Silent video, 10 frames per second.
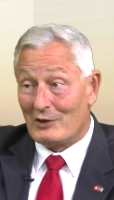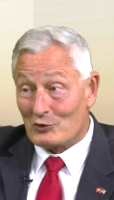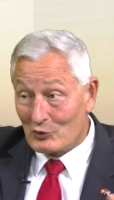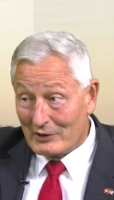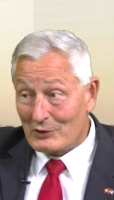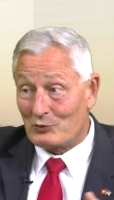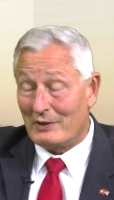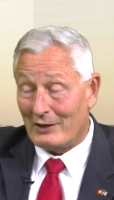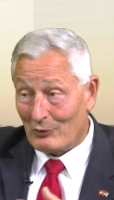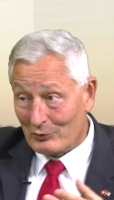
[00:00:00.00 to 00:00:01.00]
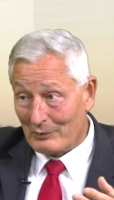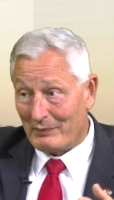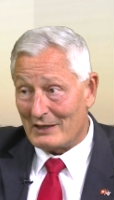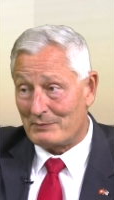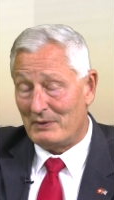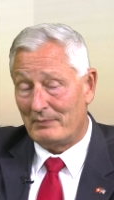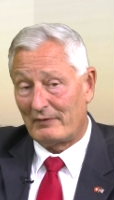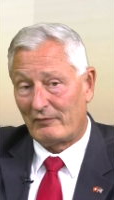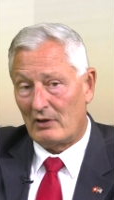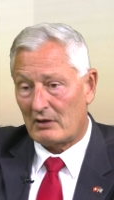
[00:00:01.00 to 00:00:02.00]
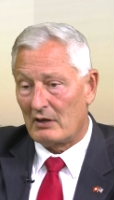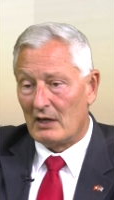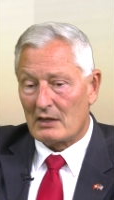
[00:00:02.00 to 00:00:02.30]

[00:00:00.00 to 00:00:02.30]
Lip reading: So that's where all the best people flock.